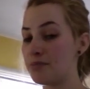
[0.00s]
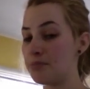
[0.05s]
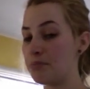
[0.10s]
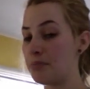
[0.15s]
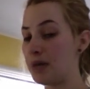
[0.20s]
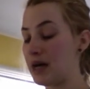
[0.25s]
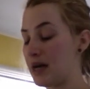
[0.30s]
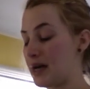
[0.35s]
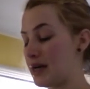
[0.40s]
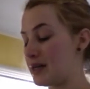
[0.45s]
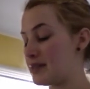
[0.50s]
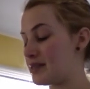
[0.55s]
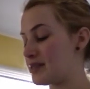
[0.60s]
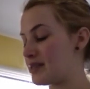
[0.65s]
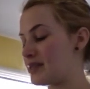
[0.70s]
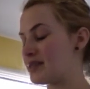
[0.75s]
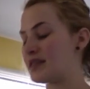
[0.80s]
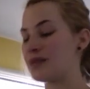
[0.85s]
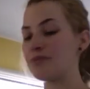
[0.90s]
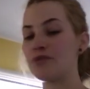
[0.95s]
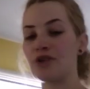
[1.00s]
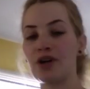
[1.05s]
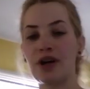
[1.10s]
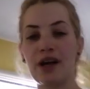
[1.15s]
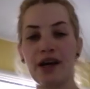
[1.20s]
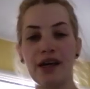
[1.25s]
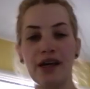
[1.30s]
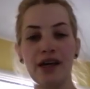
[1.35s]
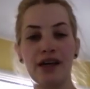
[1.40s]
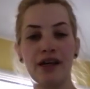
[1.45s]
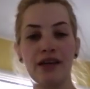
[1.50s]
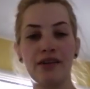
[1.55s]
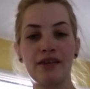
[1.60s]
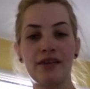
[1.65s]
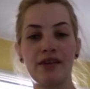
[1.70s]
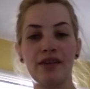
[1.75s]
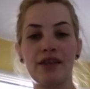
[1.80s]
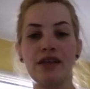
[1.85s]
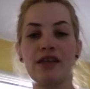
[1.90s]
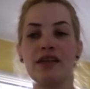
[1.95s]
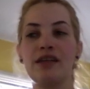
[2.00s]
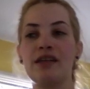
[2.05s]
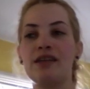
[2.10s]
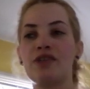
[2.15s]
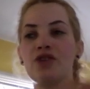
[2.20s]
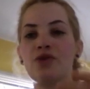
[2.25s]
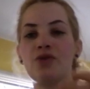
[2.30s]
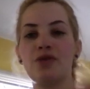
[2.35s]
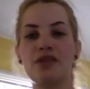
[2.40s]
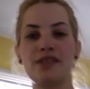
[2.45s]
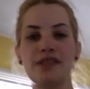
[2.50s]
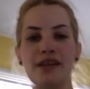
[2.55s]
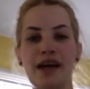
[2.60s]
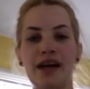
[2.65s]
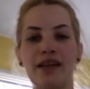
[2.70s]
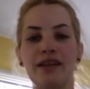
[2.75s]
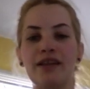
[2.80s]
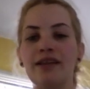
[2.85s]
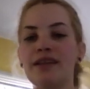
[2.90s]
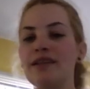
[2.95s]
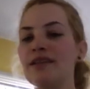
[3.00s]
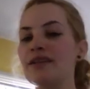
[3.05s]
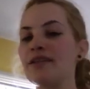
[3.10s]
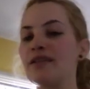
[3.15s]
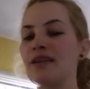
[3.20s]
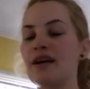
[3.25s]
but since I'm trying the tuna salad